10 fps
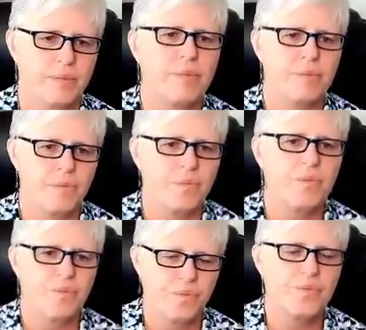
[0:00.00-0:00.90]
you know
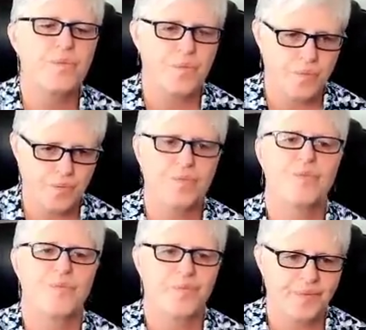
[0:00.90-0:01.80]
mostly working with local
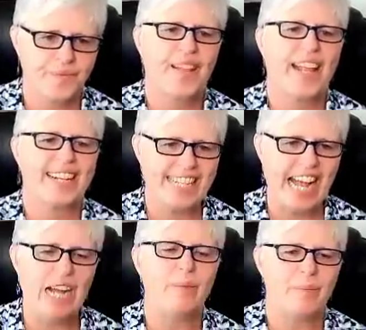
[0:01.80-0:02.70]
clientele
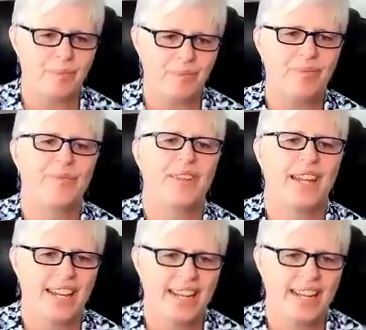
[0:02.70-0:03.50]
beautiful thing